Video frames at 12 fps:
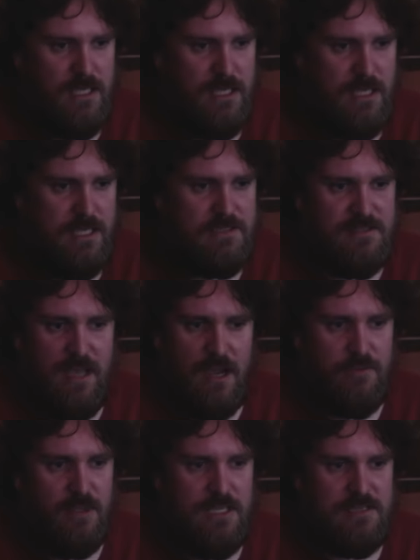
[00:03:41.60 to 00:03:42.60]
it's
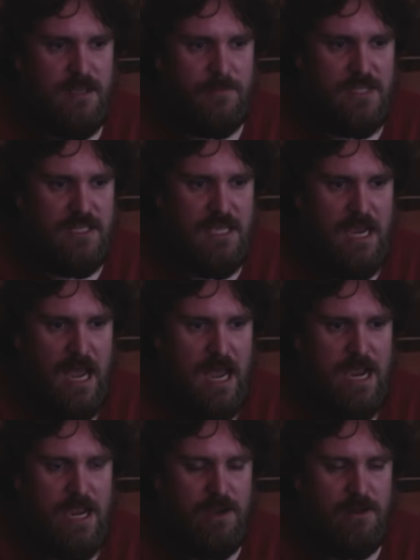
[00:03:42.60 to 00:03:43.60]
not really something that
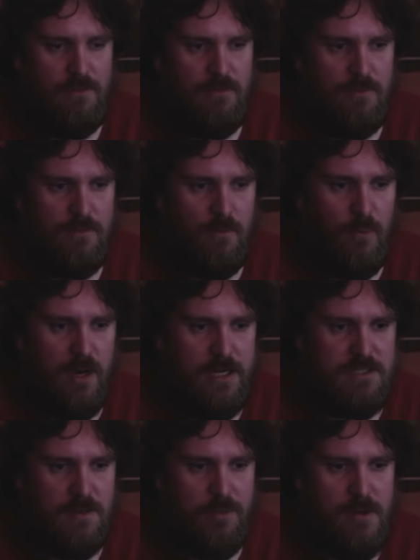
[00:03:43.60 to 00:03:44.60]
I
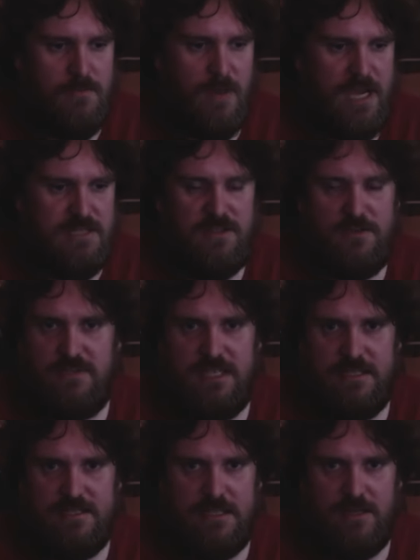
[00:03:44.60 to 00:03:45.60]
want to put my 2
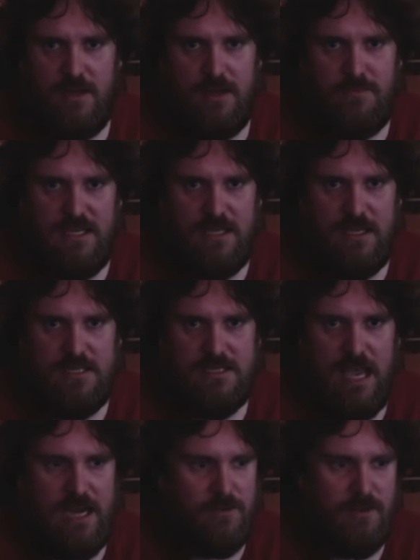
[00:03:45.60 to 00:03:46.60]
cents in on, because
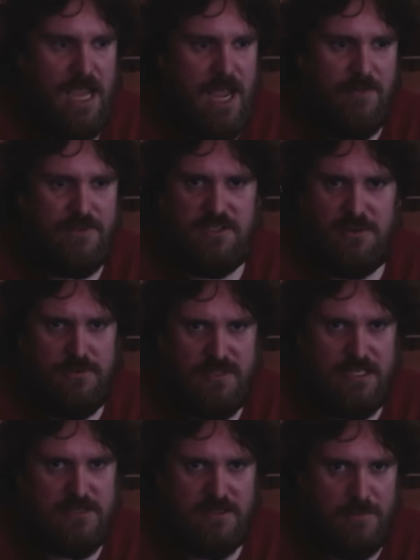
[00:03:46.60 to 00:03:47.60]
I don't have a 2
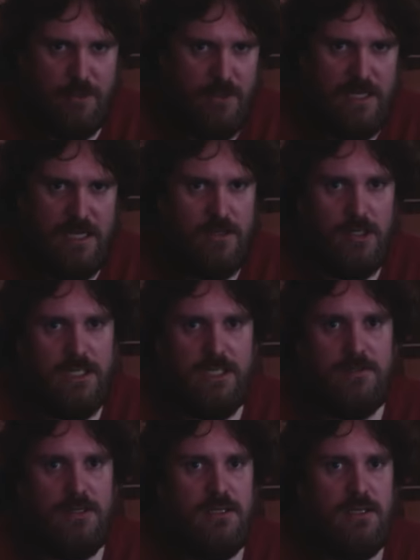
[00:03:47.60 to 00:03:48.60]
cents to put in on it.
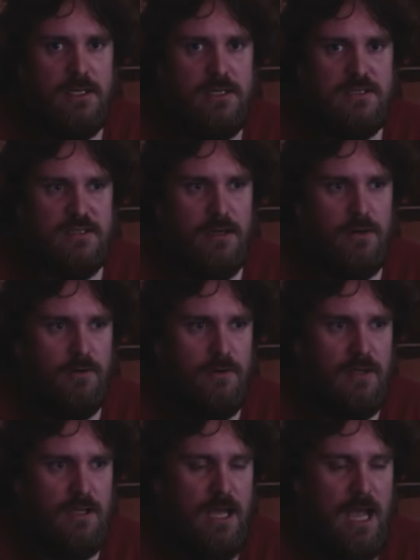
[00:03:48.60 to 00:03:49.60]
So
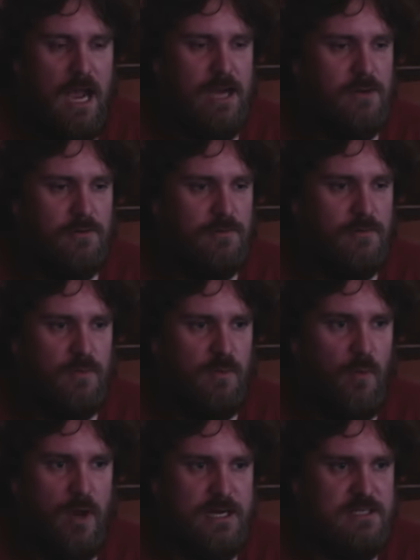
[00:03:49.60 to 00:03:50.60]
I don't
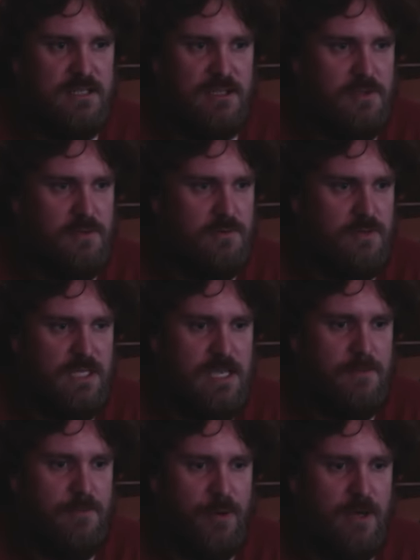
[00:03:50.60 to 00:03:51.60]
want to
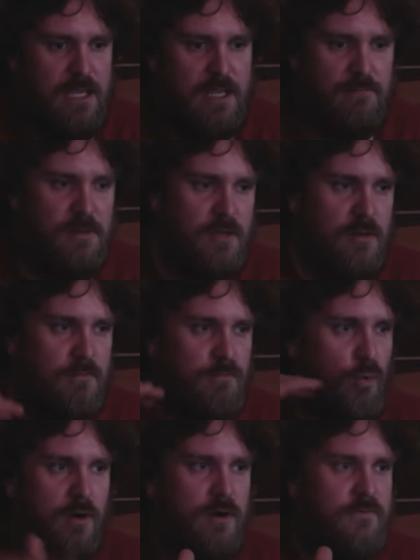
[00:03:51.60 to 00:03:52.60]
keep putting
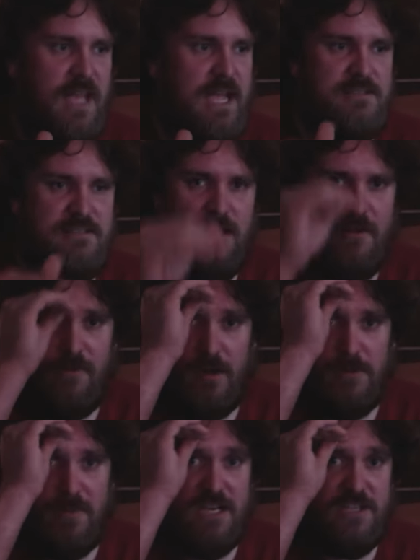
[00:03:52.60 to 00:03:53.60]
more of that stuff
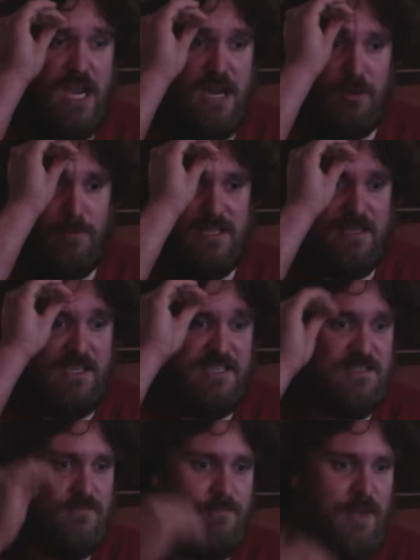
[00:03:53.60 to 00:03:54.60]
onto my channel,
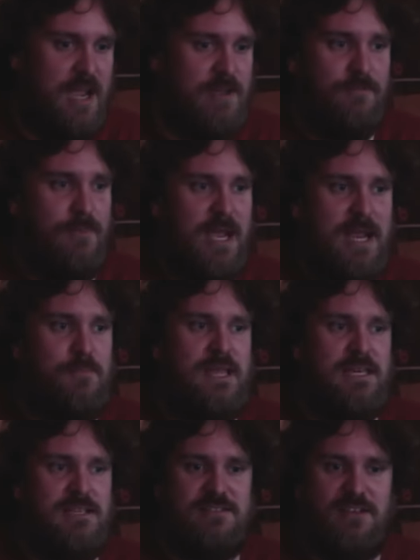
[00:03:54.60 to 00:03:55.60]
because my
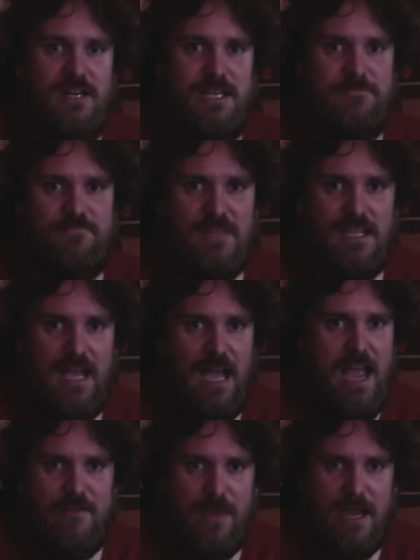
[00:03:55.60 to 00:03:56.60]
opinions on it, I
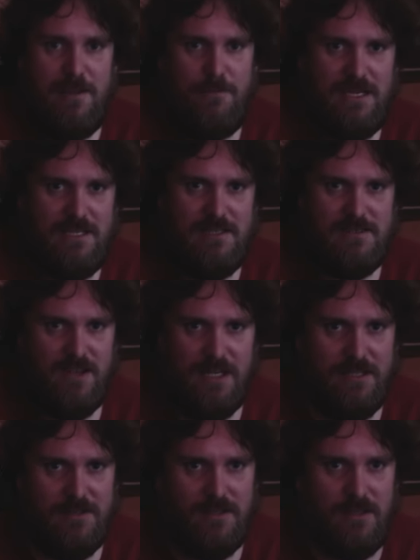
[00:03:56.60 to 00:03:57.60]
have my opinions on it,